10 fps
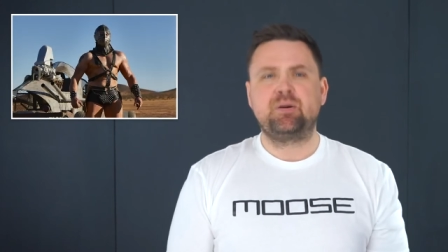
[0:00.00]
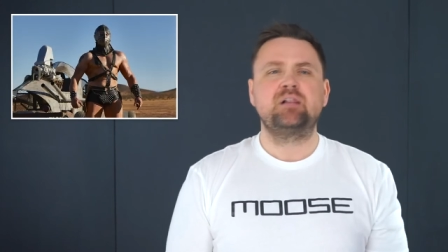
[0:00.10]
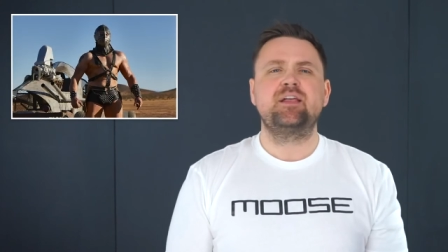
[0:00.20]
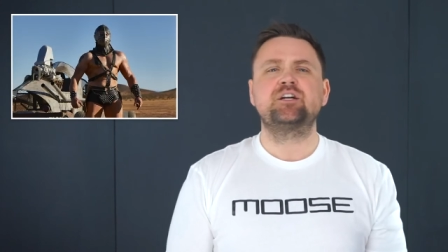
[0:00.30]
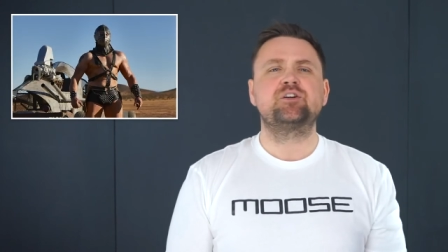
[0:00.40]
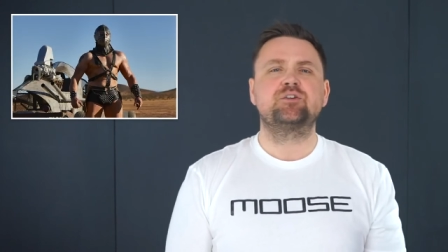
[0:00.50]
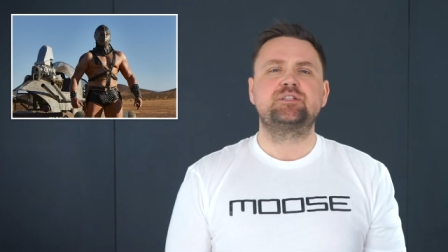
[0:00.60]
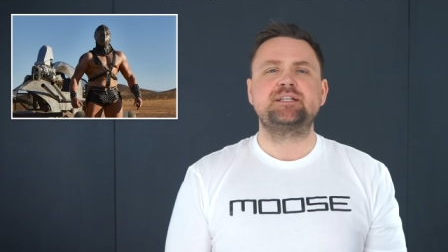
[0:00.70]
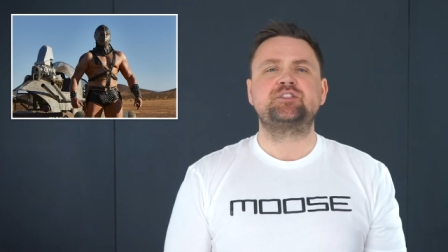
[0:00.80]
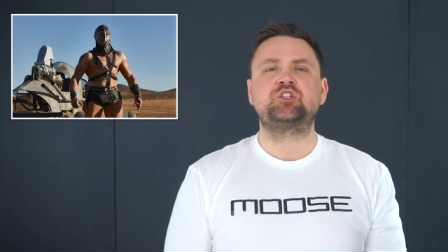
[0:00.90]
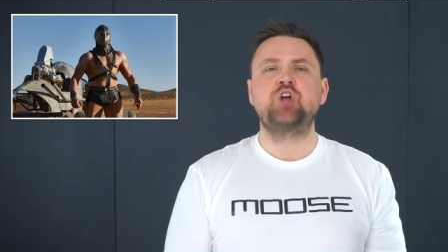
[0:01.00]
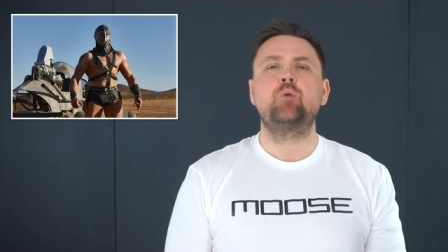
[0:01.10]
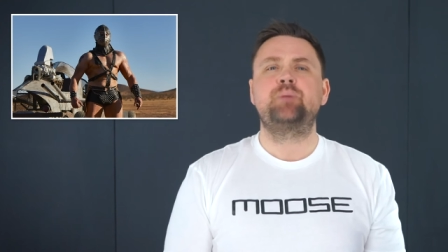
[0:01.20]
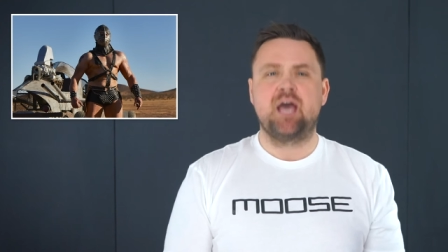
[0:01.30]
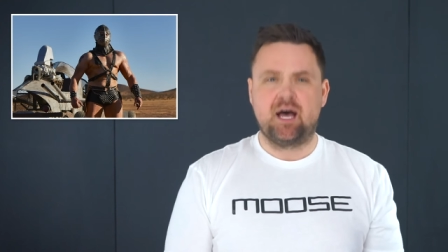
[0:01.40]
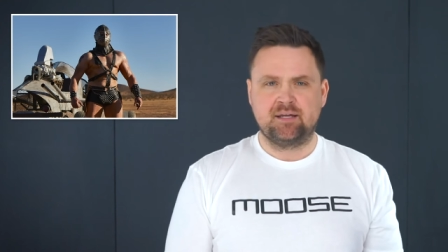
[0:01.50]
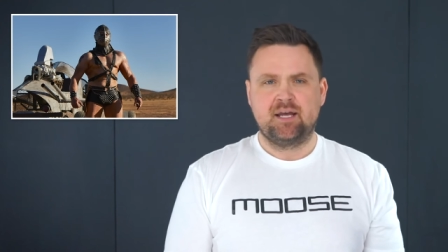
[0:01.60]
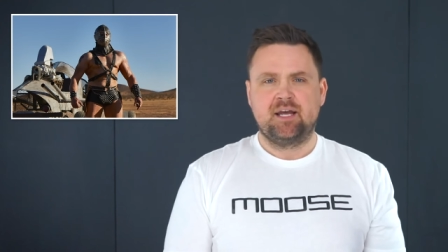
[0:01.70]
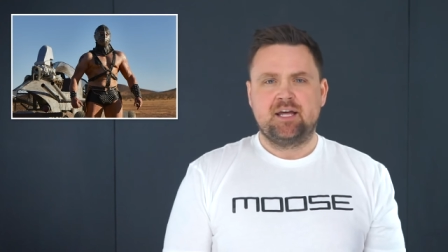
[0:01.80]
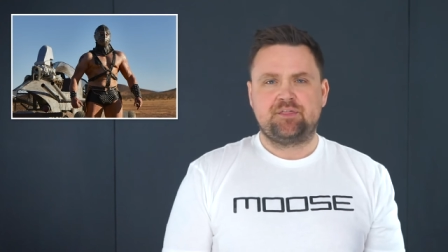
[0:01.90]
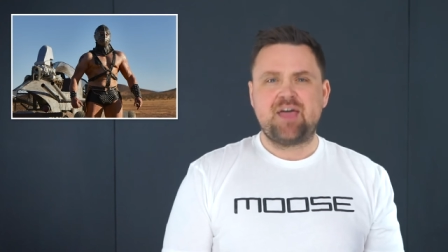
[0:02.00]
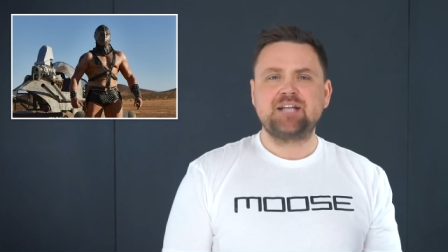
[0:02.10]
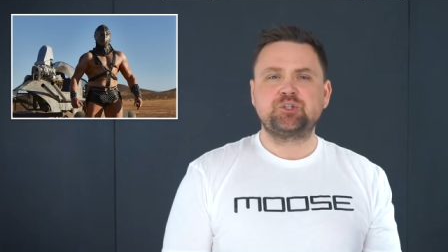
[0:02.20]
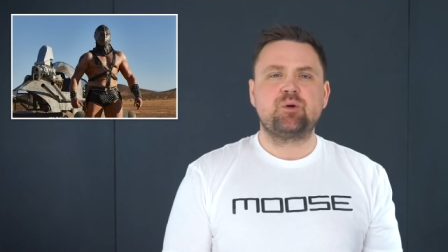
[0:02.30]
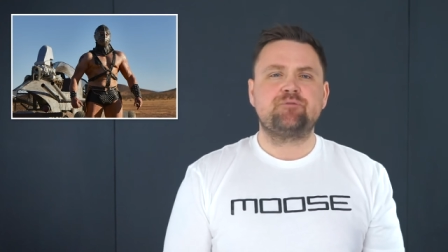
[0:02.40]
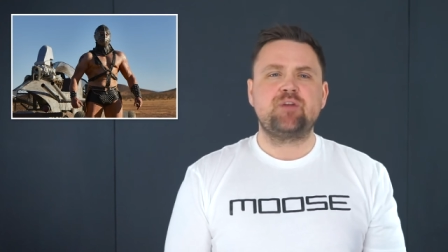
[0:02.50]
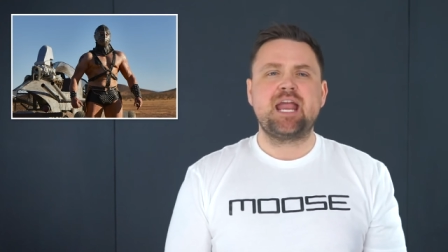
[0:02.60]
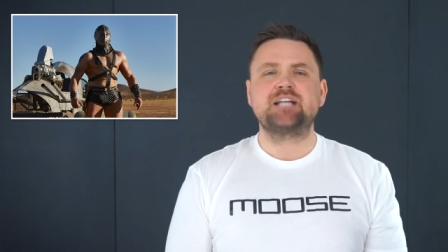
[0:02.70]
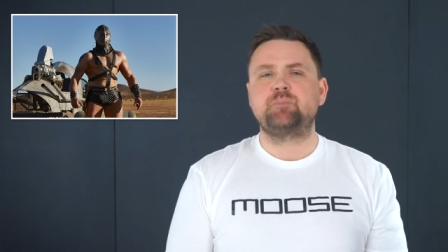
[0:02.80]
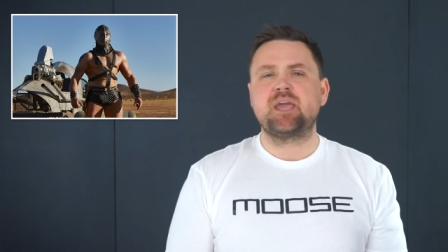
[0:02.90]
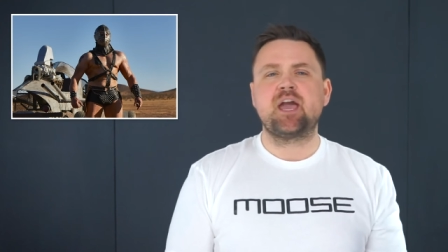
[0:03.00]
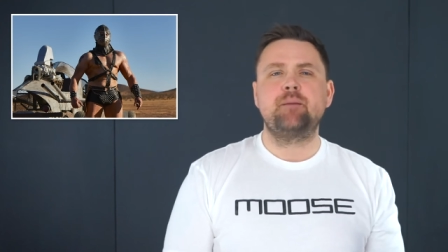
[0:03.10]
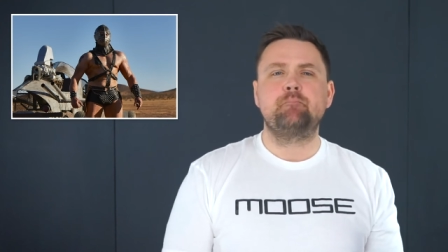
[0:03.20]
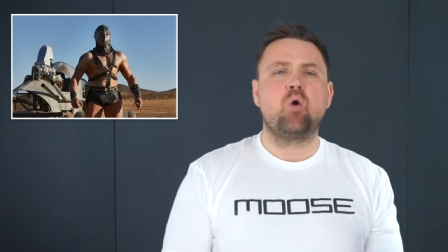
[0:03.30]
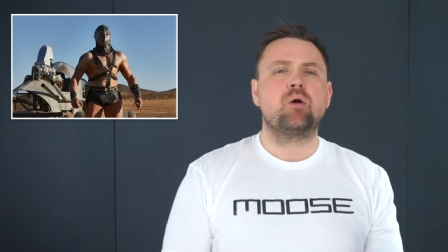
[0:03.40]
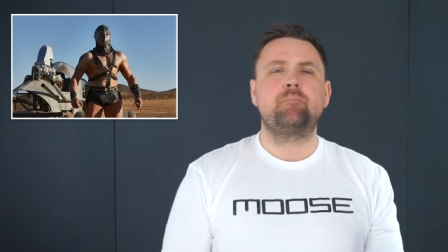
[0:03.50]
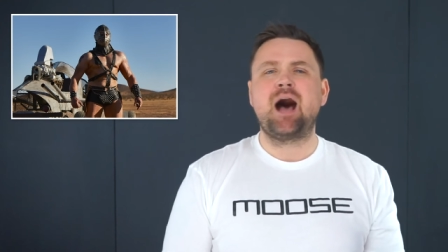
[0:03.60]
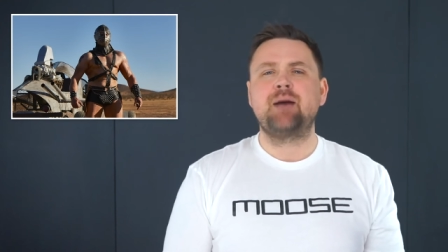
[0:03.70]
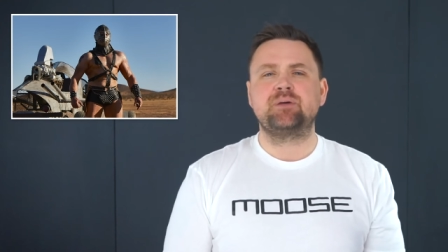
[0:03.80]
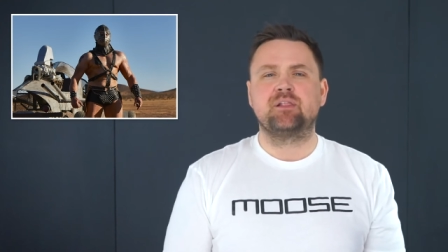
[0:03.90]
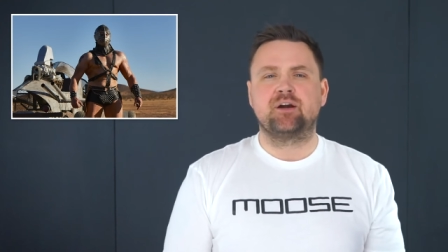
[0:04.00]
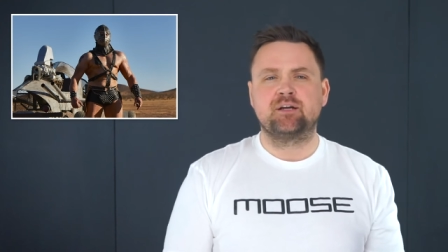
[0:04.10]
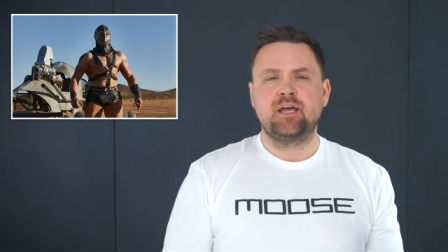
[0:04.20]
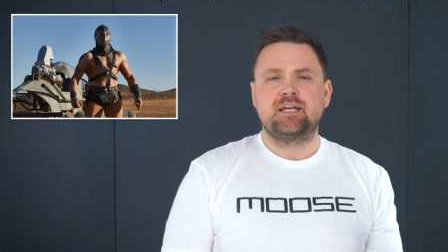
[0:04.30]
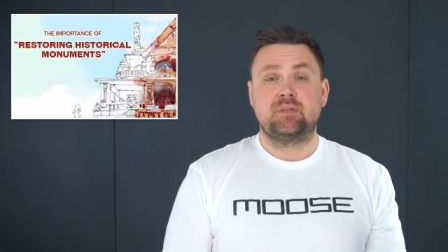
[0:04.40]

political dystopia, thatch roofing has become more popular